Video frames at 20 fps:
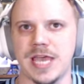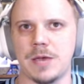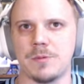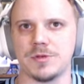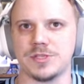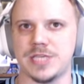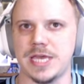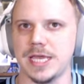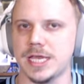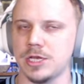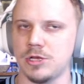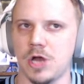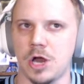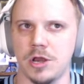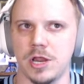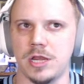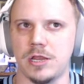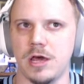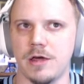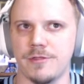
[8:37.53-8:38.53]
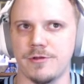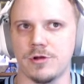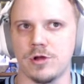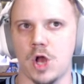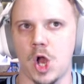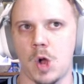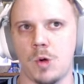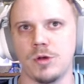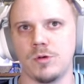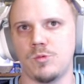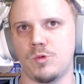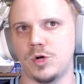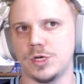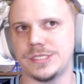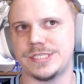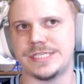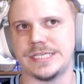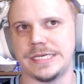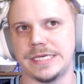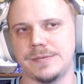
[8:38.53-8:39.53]
and we're taking on another 0
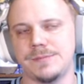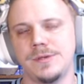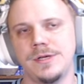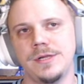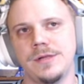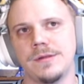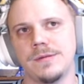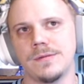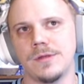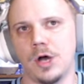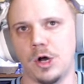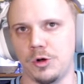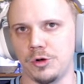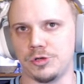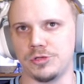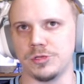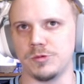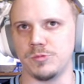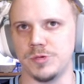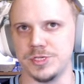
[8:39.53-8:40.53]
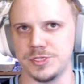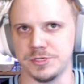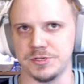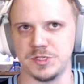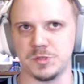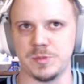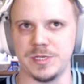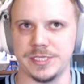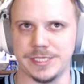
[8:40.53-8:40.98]
1 team, Oakland Wizards.